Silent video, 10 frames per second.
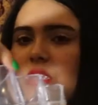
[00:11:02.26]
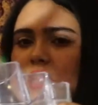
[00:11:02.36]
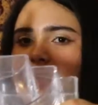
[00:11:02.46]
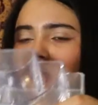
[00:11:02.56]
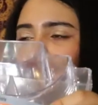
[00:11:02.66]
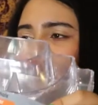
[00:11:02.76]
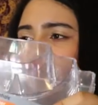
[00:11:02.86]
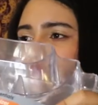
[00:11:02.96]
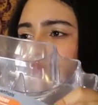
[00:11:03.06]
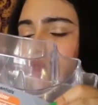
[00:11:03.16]
right here to
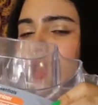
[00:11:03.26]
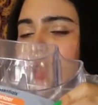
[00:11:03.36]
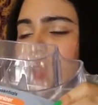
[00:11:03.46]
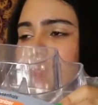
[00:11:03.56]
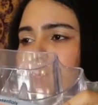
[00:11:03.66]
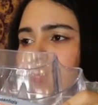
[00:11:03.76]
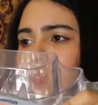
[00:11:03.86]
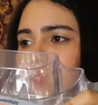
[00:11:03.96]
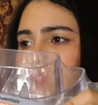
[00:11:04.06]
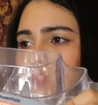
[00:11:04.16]
have my eye
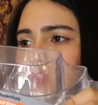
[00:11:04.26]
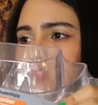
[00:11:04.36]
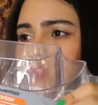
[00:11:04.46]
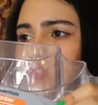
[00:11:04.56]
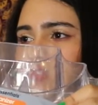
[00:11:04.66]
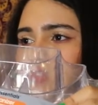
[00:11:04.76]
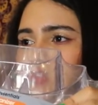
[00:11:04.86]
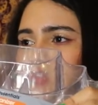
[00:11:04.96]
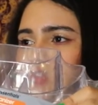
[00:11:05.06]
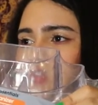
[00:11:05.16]
makeups.
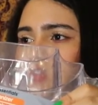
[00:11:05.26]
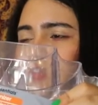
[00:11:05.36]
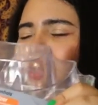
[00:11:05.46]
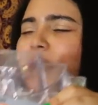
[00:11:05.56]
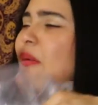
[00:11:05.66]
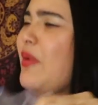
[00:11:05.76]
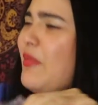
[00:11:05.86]
My